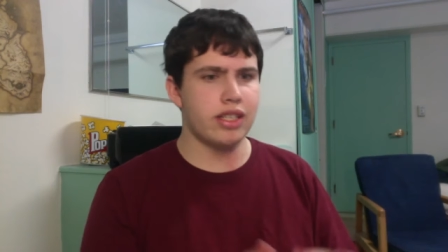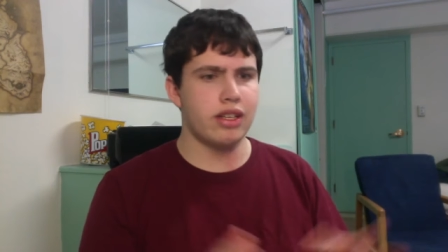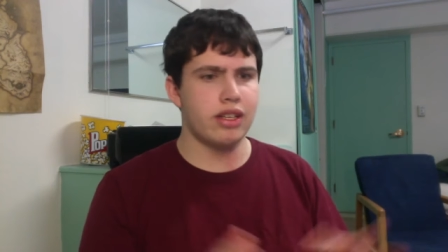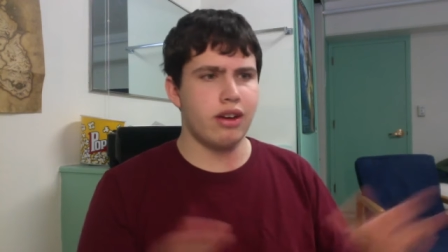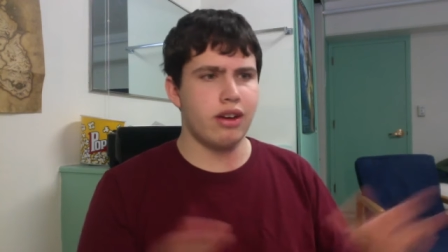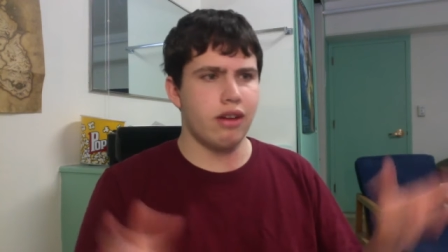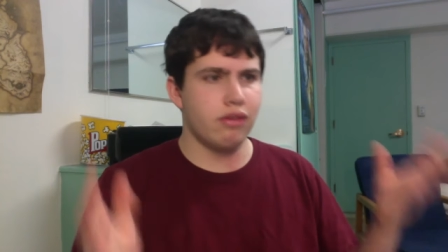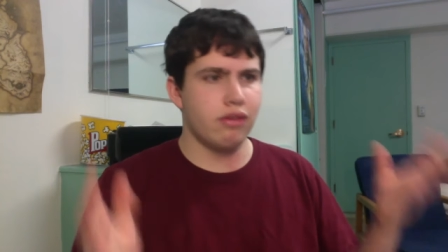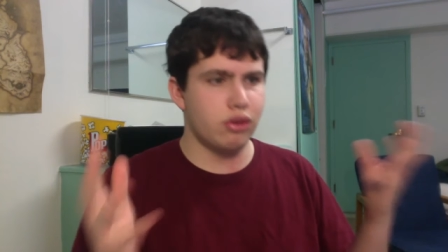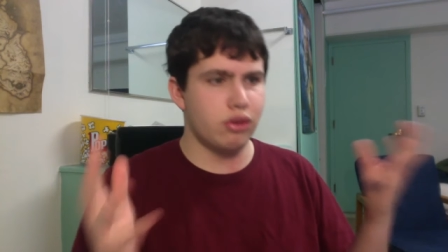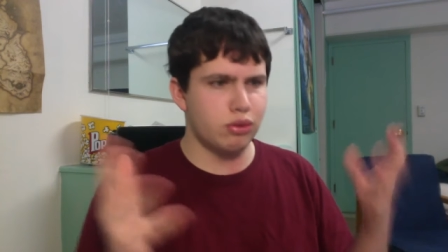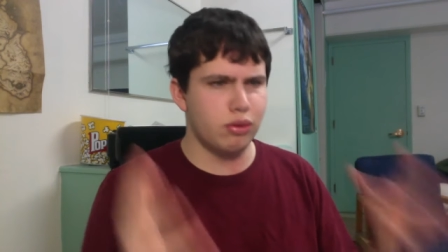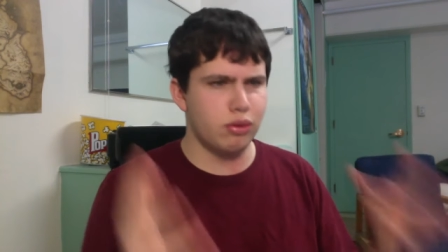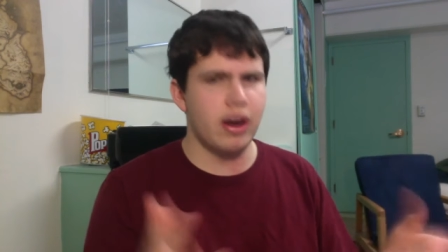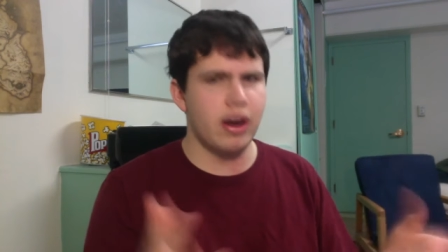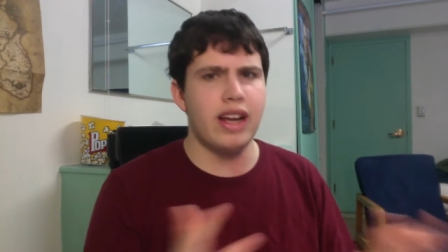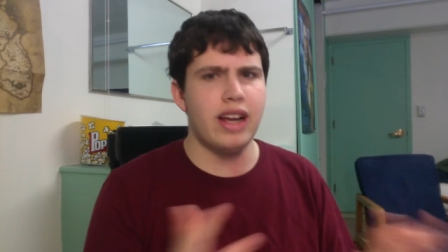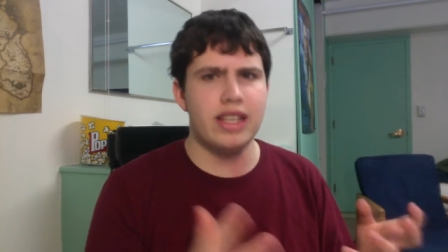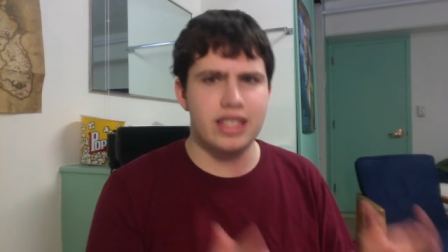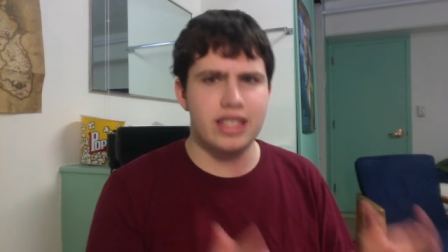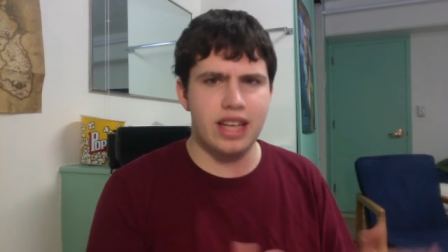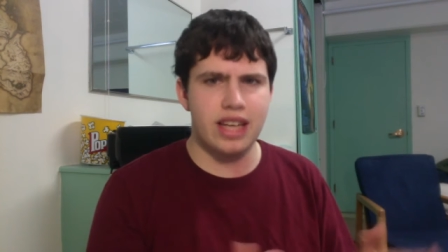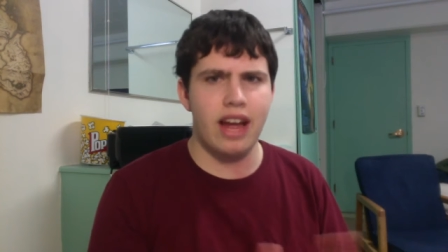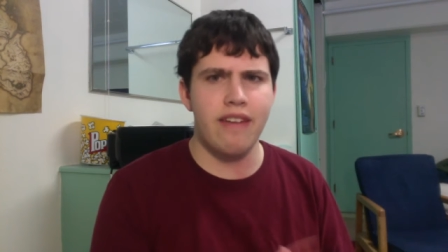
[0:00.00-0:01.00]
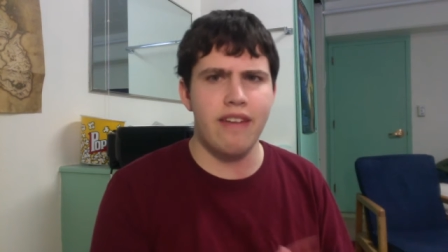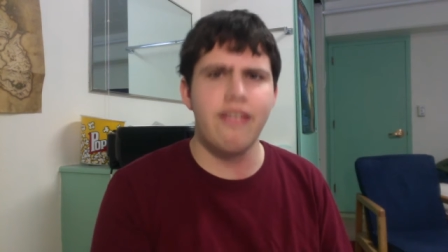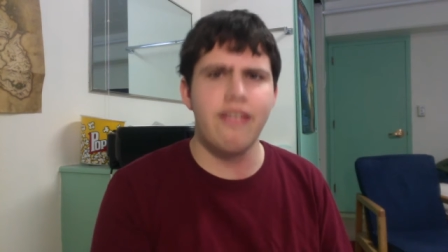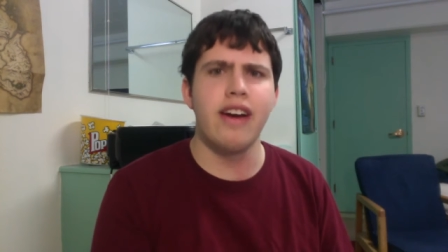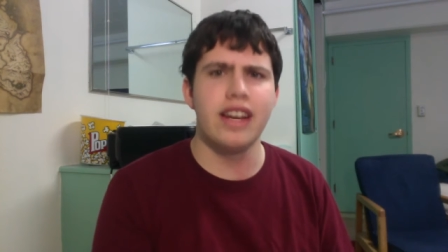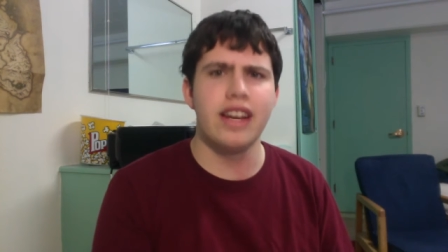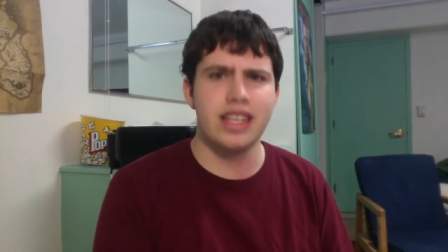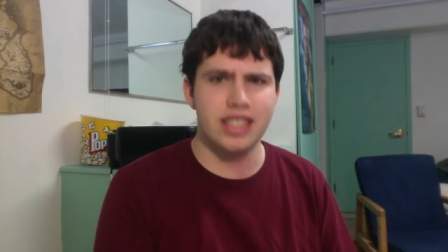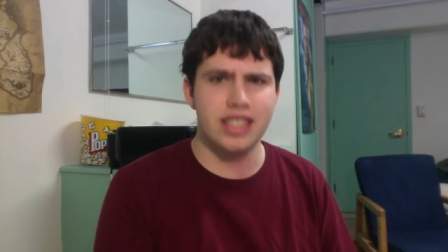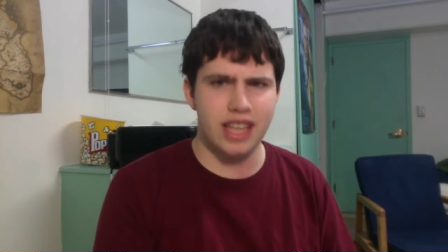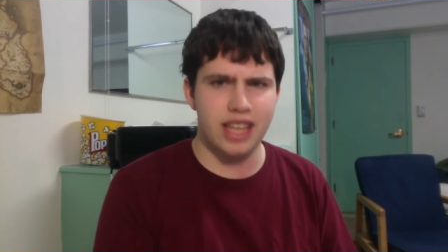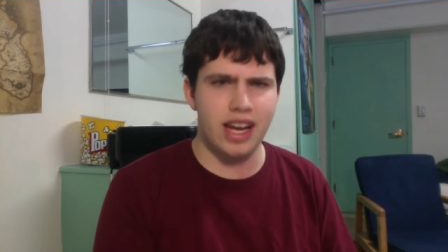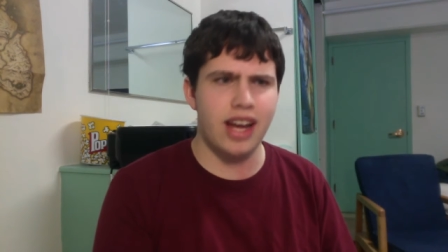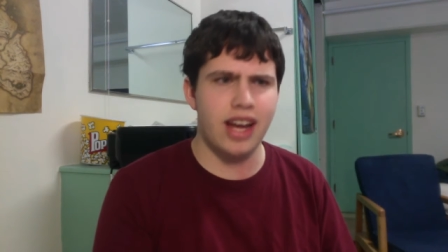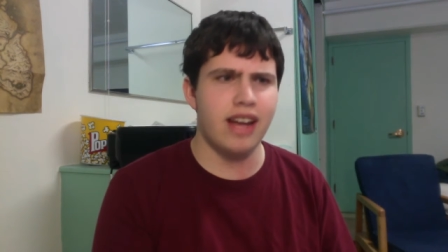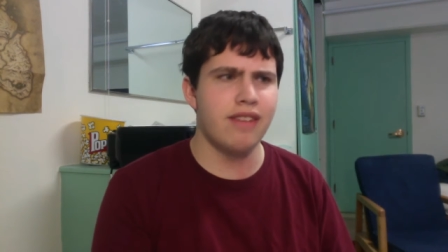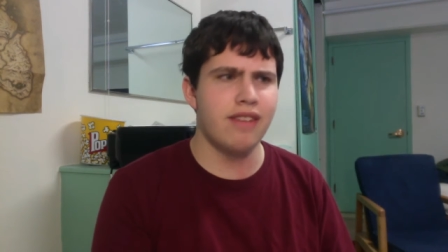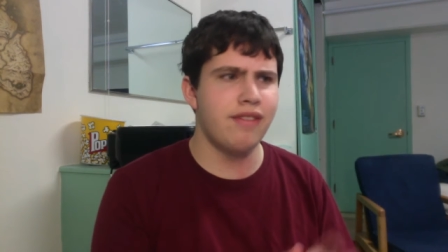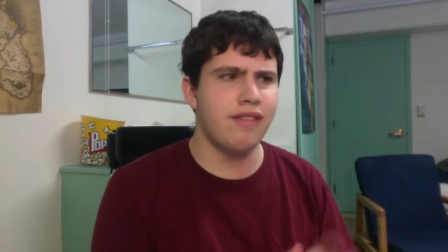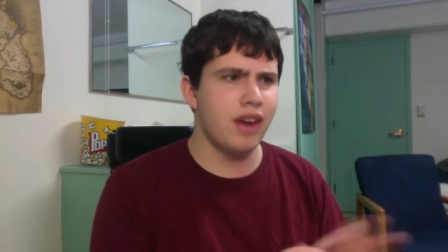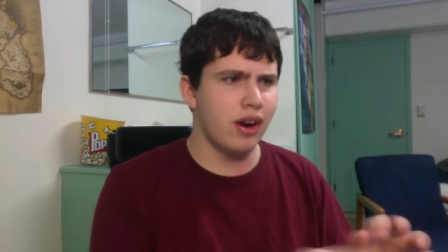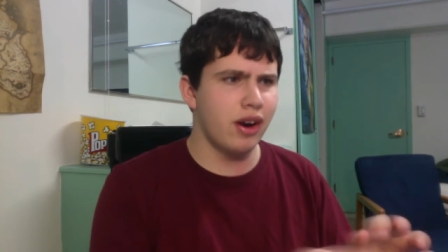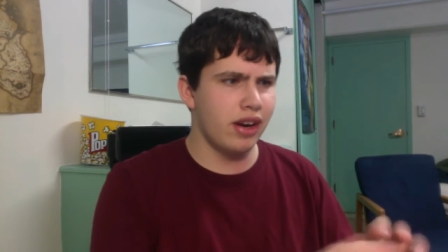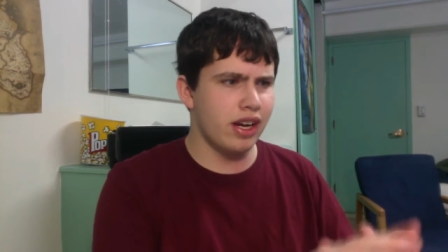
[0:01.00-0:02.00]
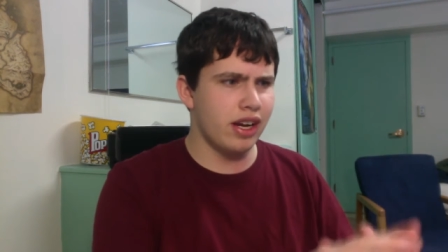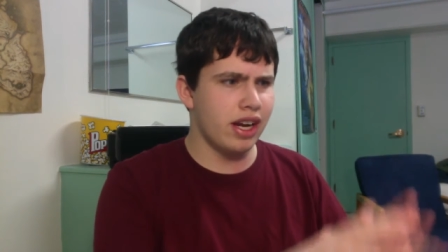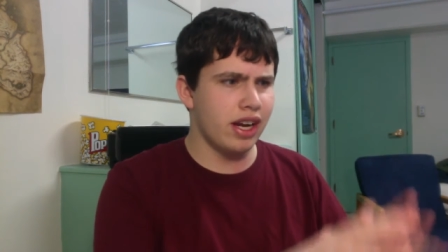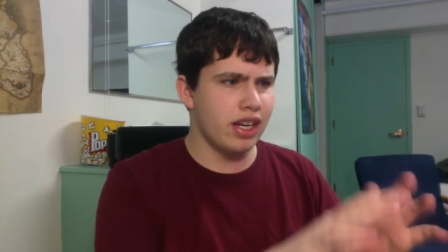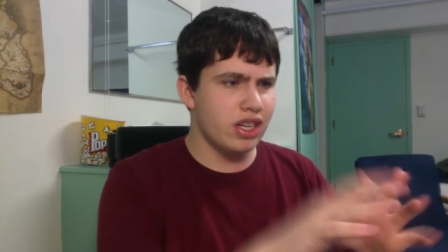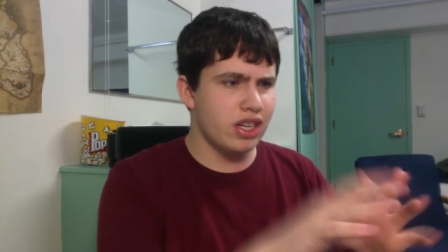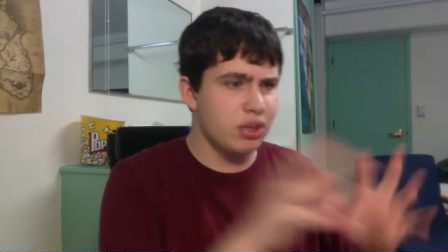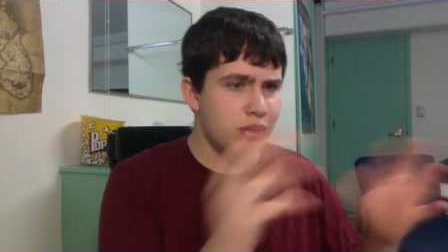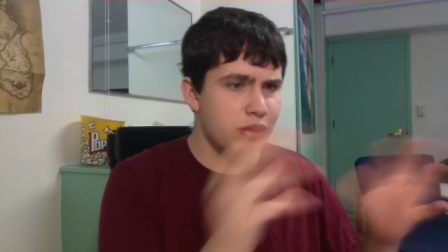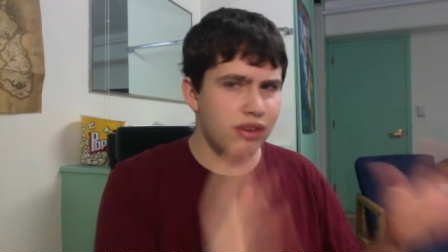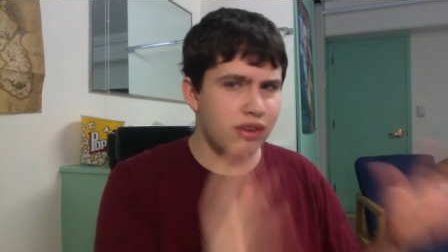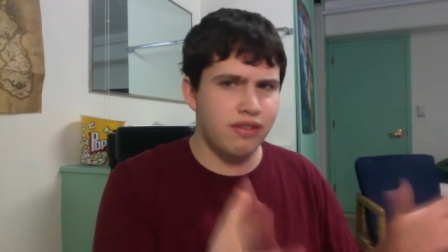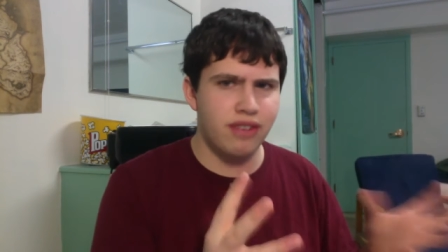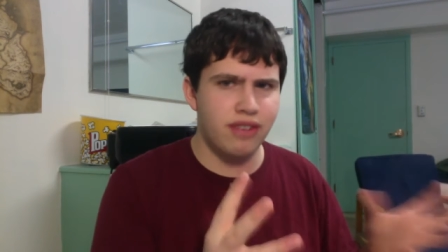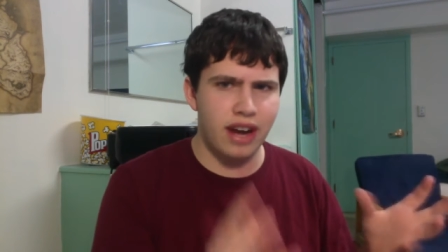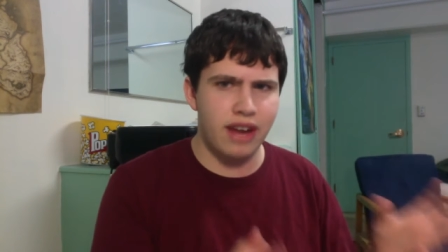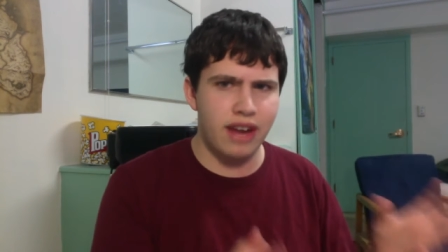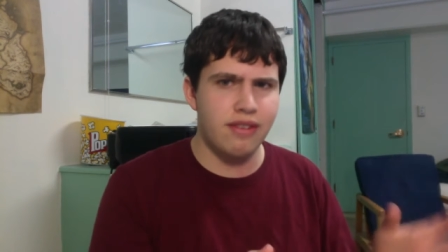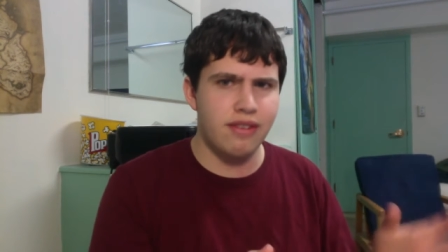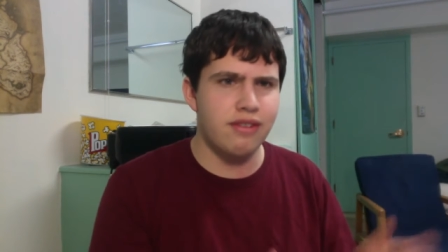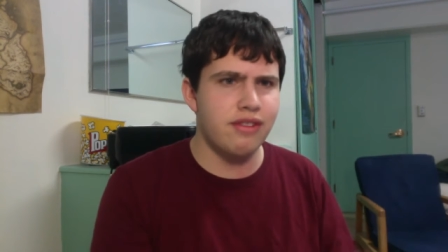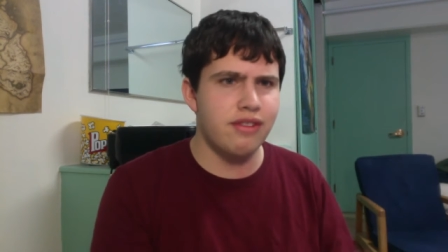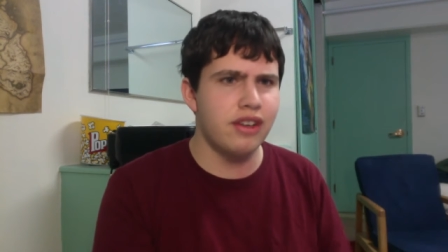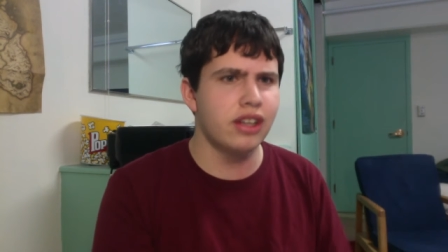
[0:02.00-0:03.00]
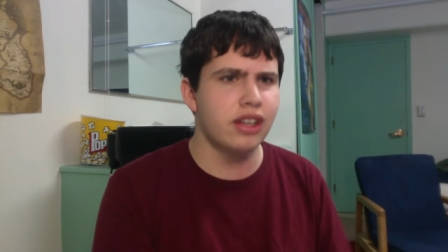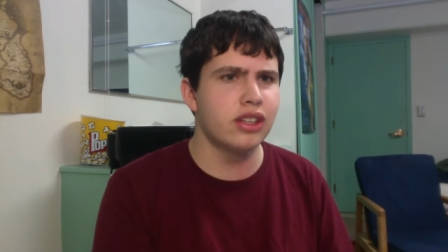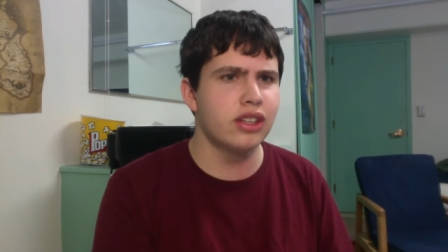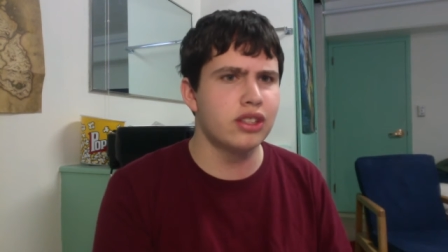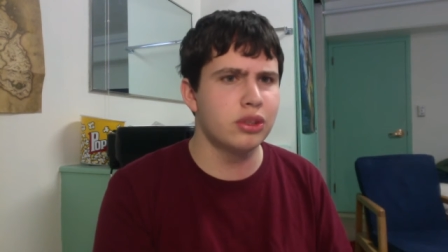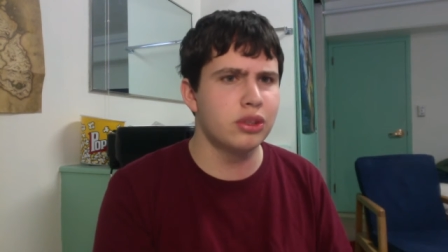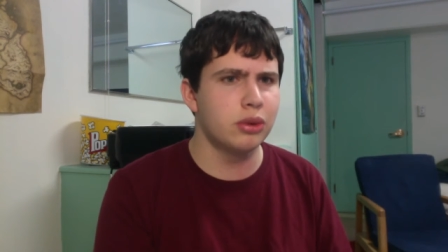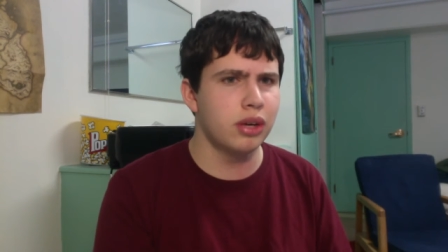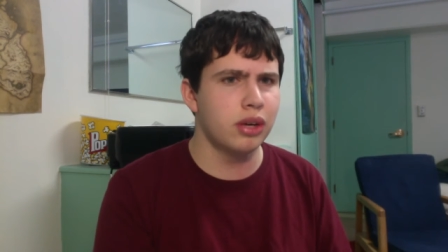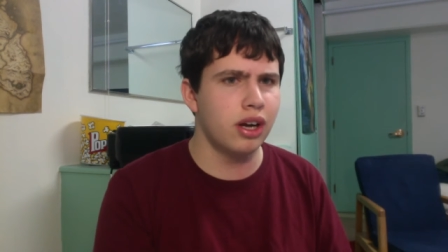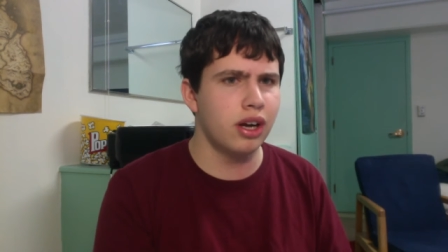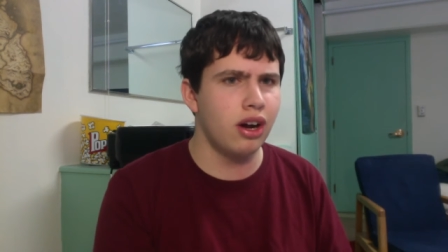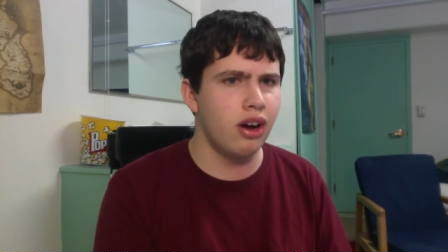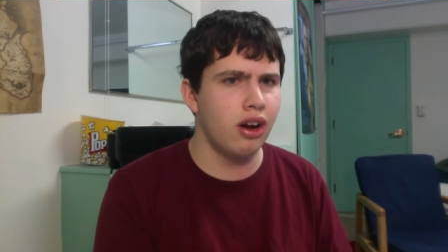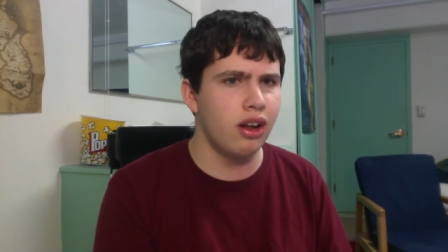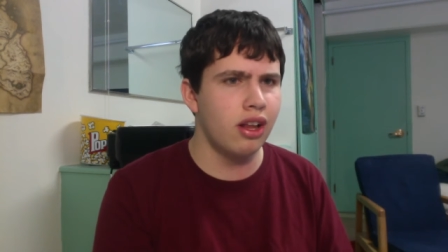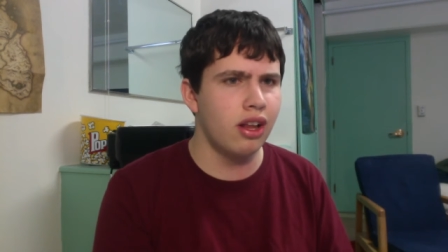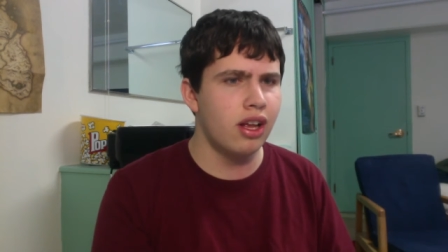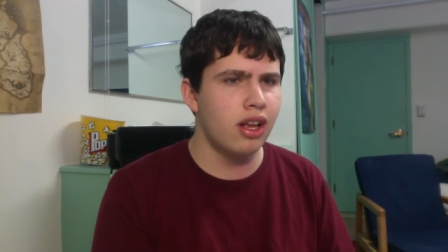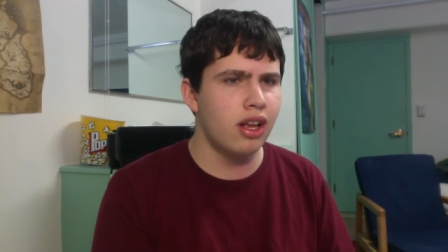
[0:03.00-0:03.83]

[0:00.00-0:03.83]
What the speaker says: they all have great sci-fi design, very unified feel to it all.